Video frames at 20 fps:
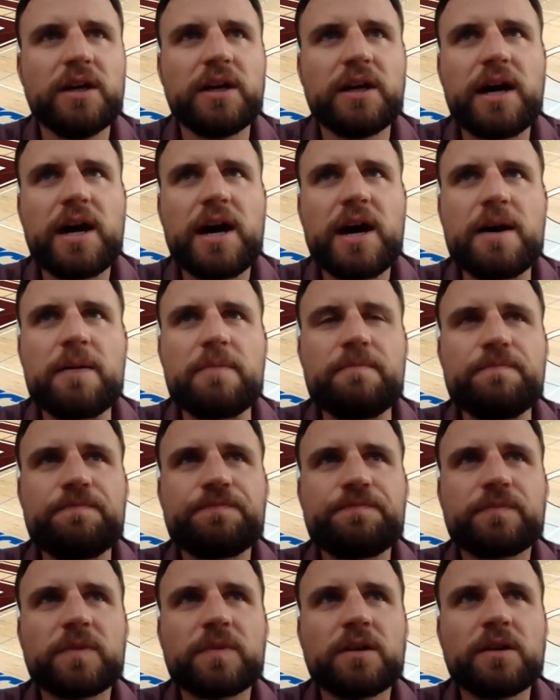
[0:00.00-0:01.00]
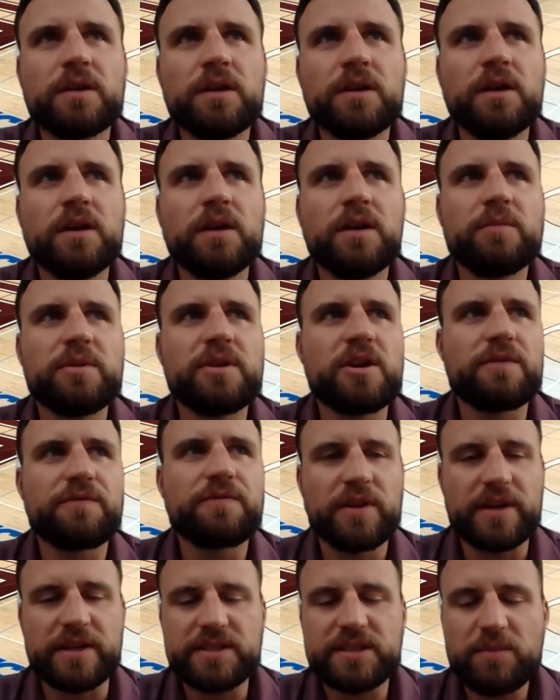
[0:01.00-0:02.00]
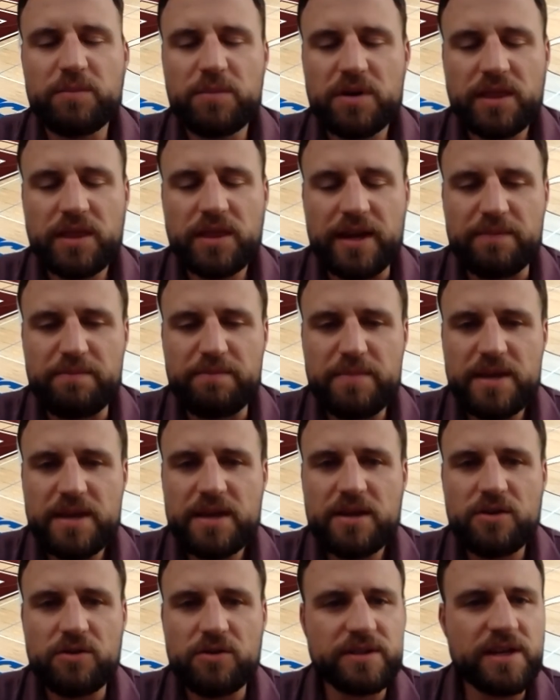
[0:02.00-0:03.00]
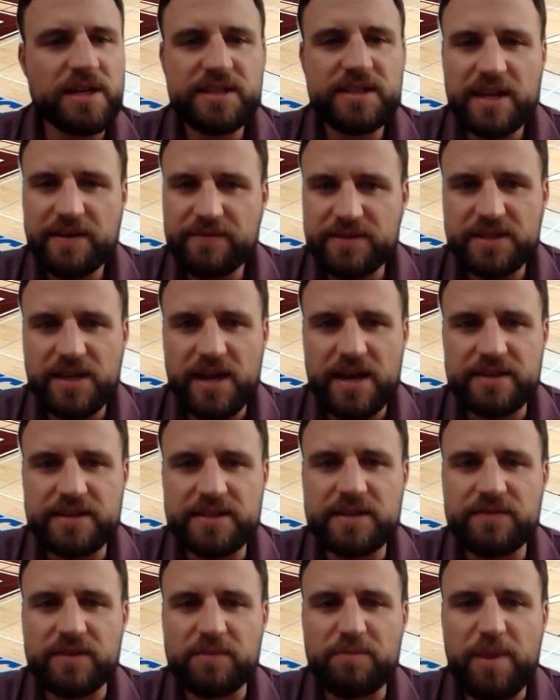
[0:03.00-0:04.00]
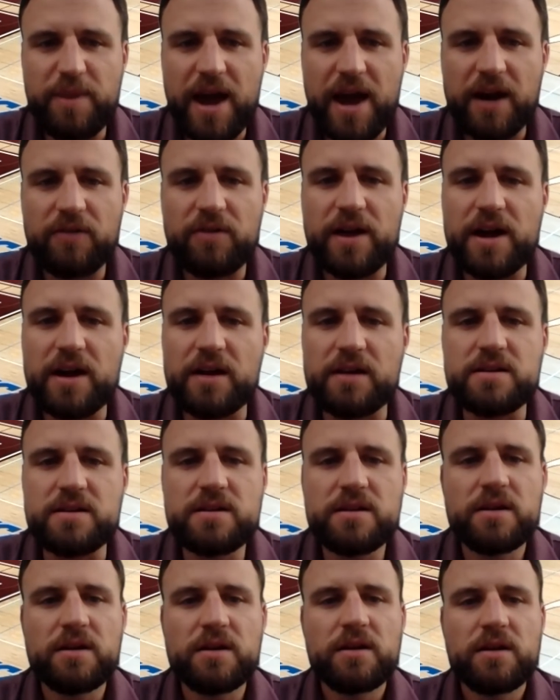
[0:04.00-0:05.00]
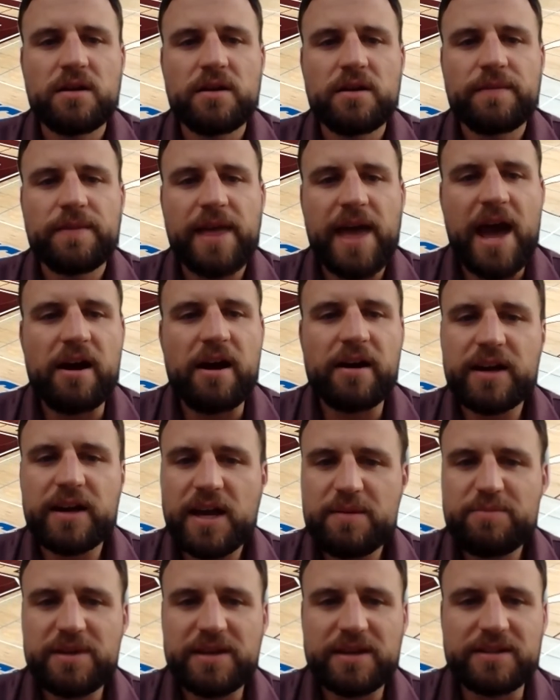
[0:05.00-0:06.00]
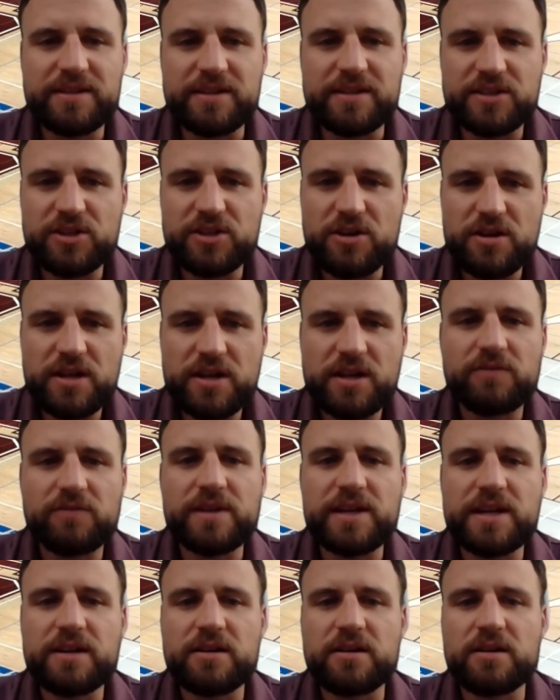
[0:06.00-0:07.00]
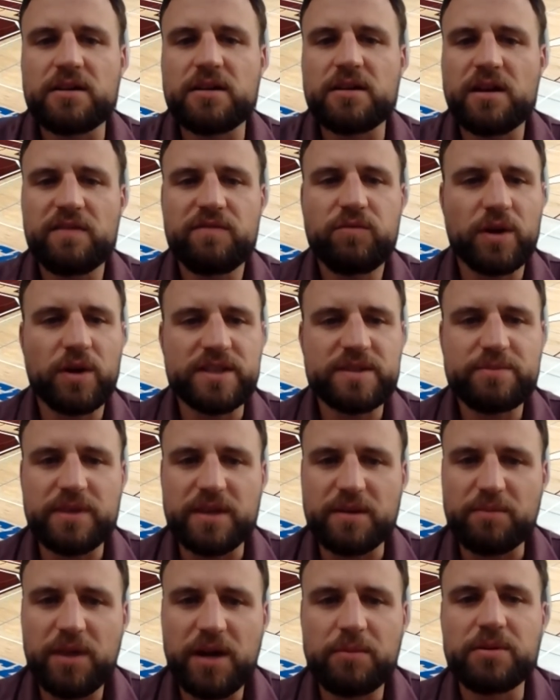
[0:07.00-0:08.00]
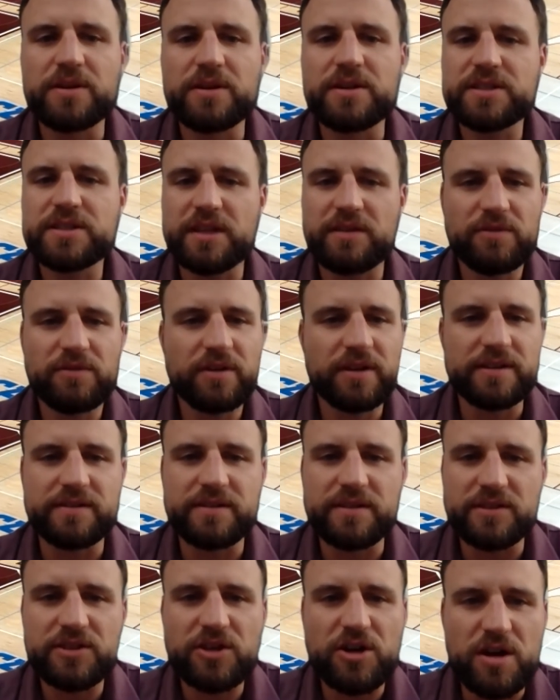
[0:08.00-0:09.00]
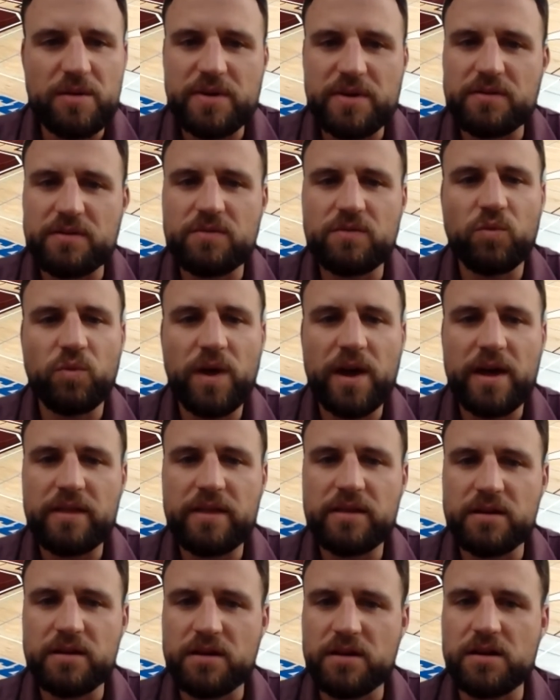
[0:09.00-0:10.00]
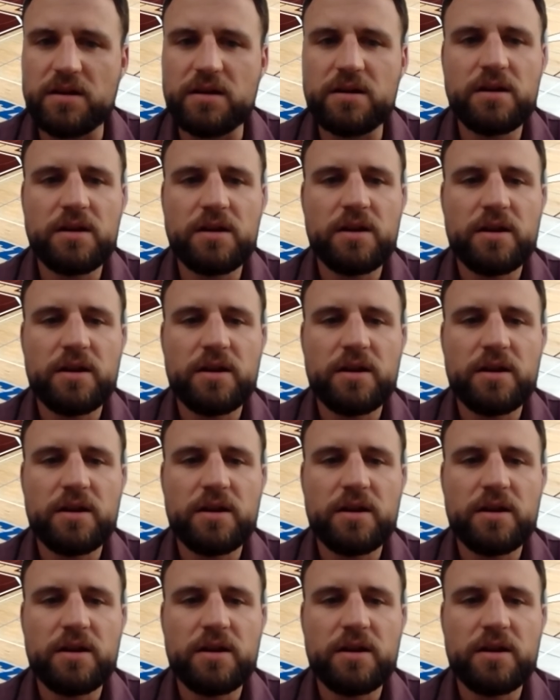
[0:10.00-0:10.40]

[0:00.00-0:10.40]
For someone like me who doesn't have a scientific background, how can I be a discerning reader of what's being published and really determine whether